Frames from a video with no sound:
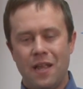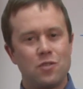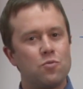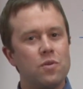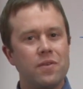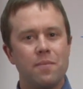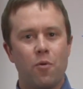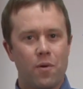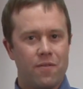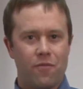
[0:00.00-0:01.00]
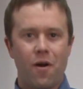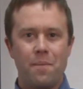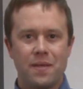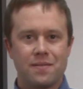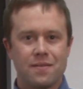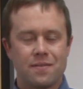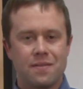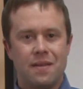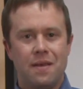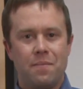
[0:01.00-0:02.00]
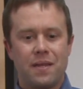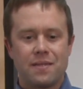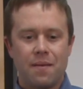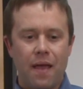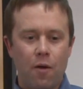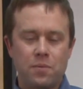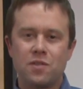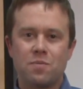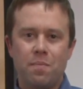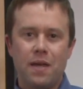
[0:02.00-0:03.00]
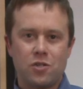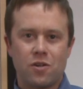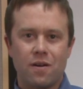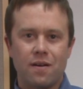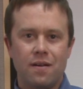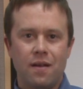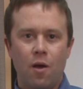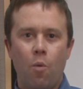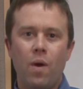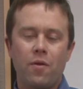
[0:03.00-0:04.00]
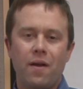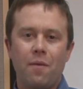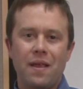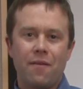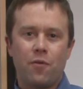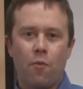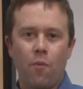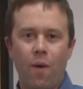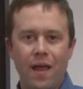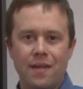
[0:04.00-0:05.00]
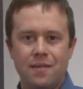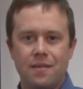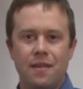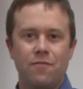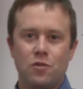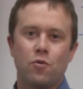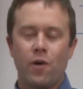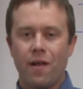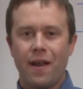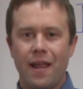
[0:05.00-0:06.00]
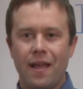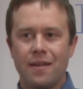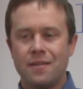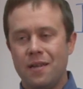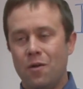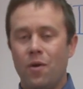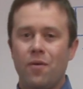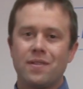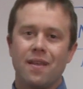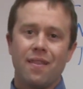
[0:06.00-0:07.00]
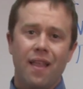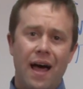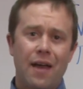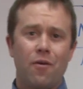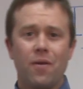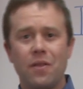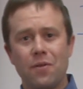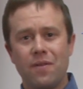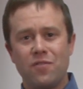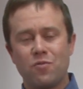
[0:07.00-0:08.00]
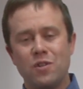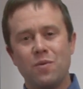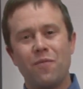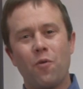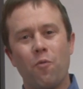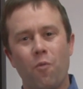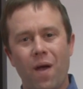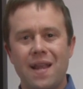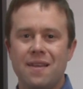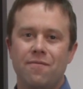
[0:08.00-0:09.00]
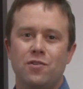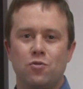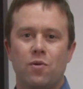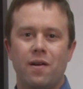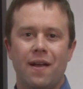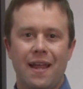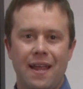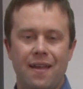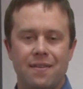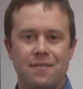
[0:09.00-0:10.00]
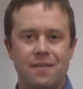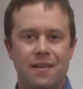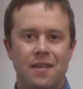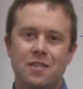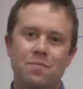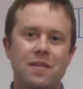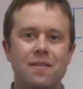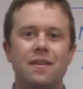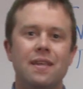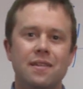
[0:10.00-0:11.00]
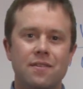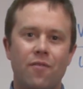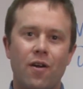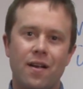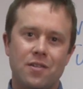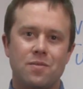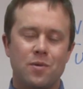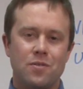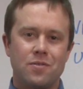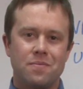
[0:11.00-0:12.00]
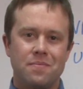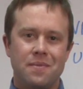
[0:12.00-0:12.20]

It's really important for our business because it helps us measure whether or not we have the right inventory on hand. Whether it's a lot or a little inventory, do we have the right inventory on hand to meet the needs of our customers?